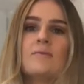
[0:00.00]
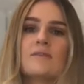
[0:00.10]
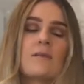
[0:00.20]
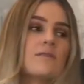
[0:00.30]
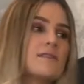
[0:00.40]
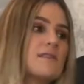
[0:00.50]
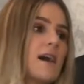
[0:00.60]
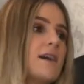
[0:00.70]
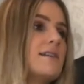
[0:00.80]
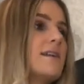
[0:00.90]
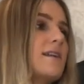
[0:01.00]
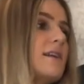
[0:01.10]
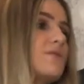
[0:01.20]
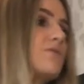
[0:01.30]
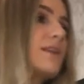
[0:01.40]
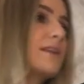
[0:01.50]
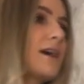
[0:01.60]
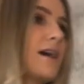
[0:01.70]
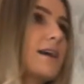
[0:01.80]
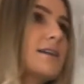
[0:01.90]
I'm so undecided. It is really
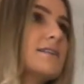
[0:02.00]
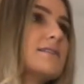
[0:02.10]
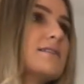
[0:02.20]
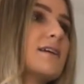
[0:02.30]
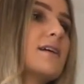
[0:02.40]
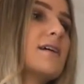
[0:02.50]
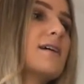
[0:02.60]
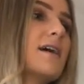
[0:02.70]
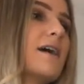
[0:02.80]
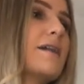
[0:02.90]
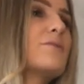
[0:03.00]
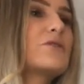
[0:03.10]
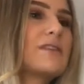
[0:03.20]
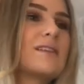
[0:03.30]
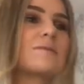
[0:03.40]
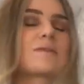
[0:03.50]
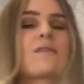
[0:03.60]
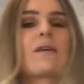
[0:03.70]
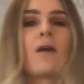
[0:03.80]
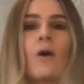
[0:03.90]
nice. And I'm just thinking to myself,
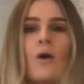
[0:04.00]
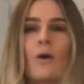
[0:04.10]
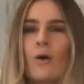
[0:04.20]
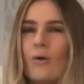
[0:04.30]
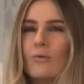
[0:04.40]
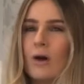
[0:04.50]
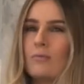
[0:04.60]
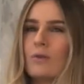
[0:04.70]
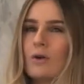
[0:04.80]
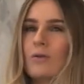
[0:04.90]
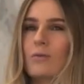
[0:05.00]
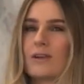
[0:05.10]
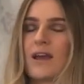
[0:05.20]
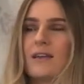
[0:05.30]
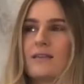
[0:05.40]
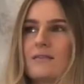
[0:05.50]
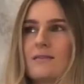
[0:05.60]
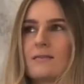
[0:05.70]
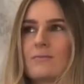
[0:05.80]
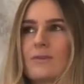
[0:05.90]
like, what more would I
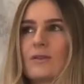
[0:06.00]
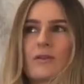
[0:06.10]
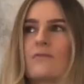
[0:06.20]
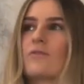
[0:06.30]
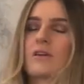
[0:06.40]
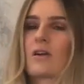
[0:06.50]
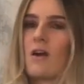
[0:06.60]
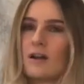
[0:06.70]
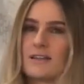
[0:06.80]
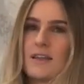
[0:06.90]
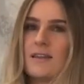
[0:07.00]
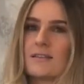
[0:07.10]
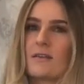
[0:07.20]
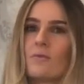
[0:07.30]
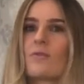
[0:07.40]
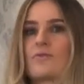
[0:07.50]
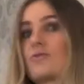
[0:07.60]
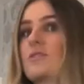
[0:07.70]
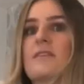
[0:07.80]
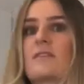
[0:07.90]
be looking for in a cardi than this? Like, what
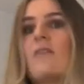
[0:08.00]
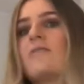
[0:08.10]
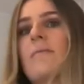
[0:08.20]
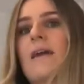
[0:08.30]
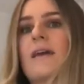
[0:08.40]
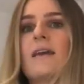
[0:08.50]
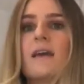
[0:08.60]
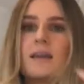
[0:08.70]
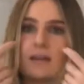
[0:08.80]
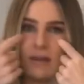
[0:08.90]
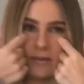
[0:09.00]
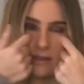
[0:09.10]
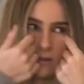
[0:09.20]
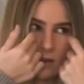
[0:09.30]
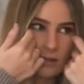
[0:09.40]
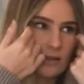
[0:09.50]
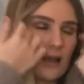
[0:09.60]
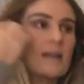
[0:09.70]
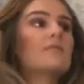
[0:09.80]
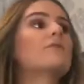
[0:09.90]
doesn't this offer me? You know, it's a, it's a
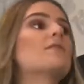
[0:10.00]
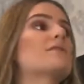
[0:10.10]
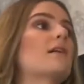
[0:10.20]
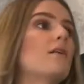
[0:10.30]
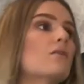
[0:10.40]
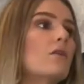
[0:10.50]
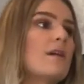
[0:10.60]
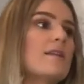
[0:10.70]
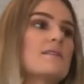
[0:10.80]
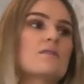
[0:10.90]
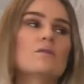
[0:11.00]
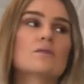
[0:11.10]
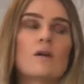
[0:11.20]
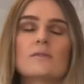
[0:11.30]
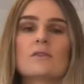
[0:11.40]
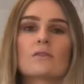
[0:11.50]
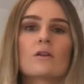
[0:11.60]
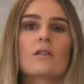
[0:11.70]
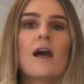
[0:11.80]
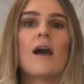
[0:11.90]
nice, versatile colour. I think it's an autumnal
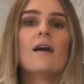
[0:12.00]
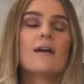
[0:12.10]
colour.